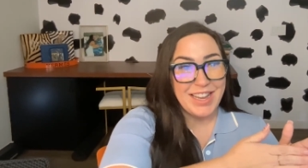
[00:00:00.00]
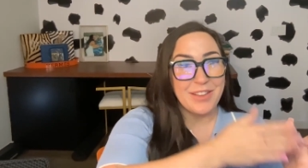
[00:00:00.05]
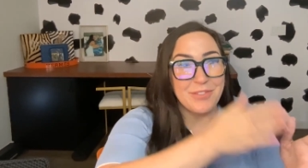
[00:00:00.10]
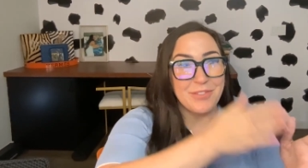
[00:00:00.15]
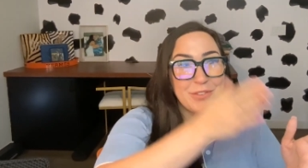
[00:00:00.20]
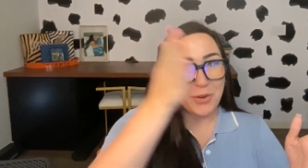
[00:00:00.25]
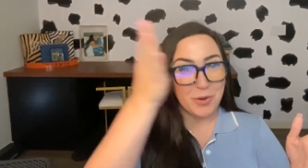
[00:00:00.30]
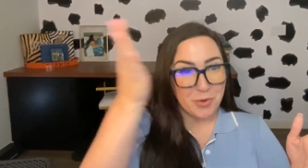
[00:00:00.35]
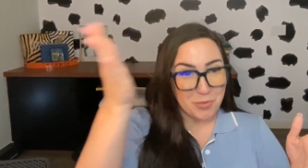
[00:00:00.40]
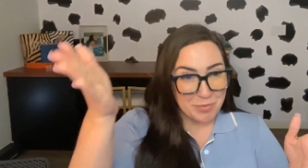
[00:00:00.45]
If
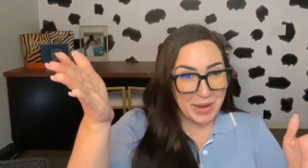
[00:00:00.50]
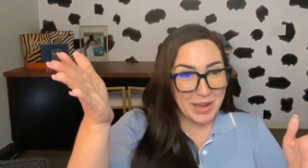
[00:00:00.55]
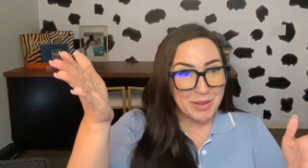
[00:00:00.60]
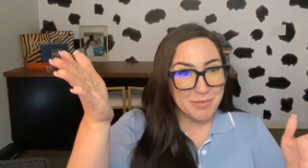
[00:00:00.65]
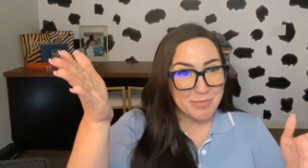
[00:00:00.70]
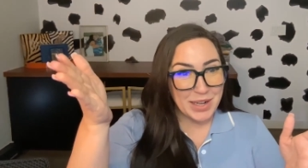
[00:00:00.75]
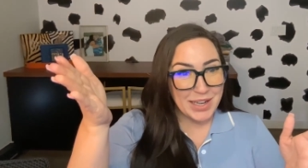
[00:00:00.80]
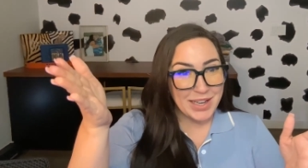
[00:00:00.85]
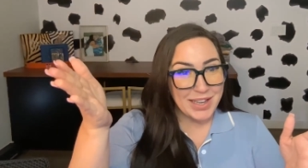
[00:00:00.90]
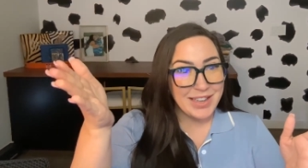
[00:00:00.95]
you don't make
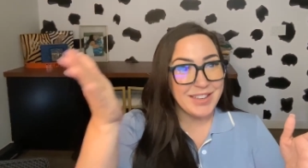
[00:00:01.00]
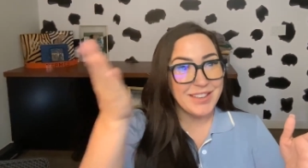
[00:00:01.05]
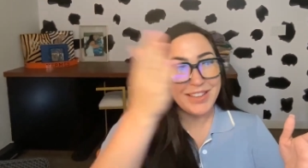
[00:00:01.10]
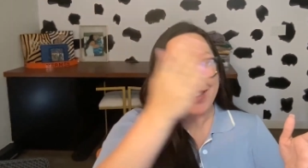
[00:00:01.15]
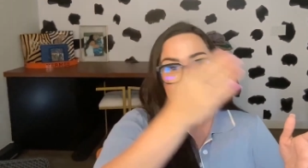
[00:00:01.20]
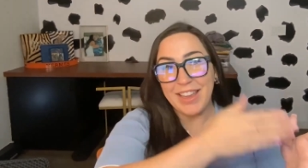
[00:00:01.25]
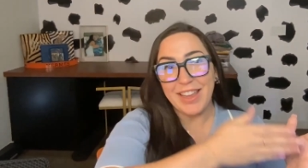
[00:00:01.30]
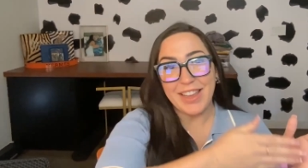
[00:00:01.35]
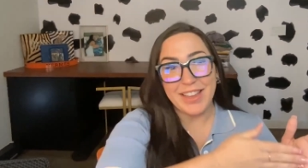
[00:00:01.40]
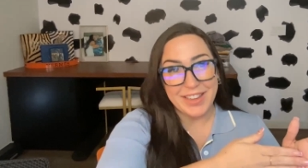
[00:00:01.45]
money, you
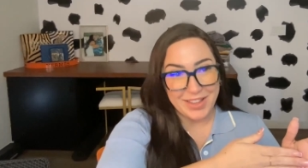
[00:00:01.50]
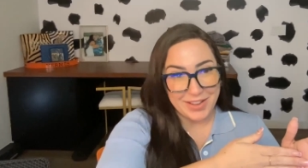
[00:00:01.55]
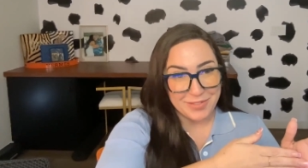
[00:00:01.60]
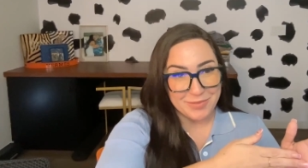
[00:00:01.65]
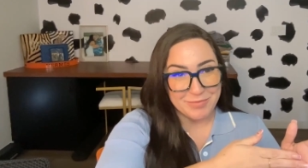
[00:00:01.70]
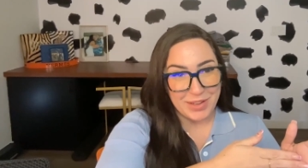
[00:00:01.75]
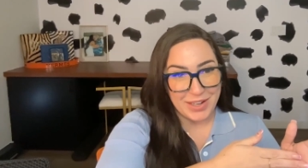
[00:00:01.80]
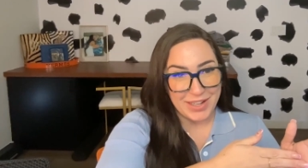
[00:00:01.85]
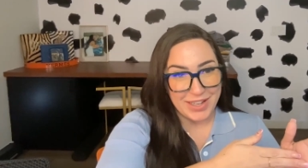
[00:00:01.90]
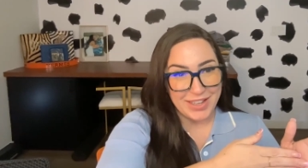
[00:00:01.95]
can't give
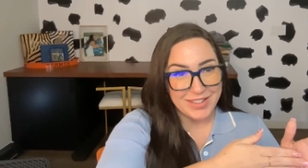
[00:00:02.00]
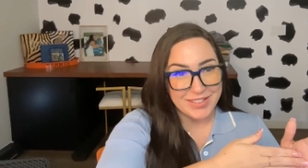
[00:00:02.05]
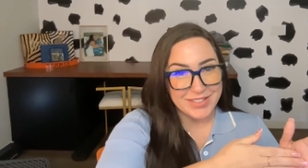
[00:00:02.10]
money.